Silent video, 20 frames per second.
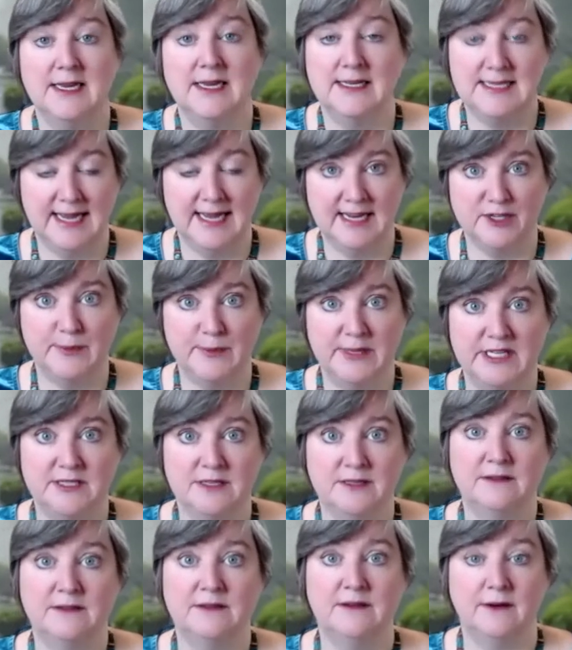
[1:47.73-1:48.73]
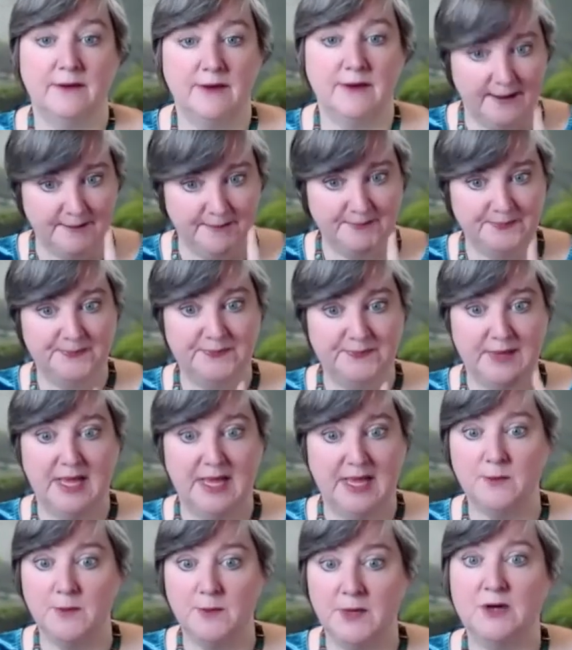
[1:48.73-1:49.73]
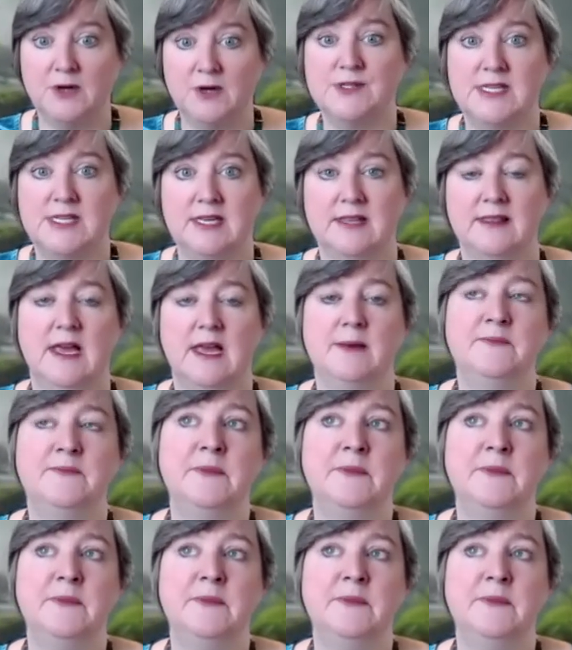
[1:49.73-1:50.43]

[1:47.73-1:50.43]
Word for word: attachment. Okay. Now that we understand that,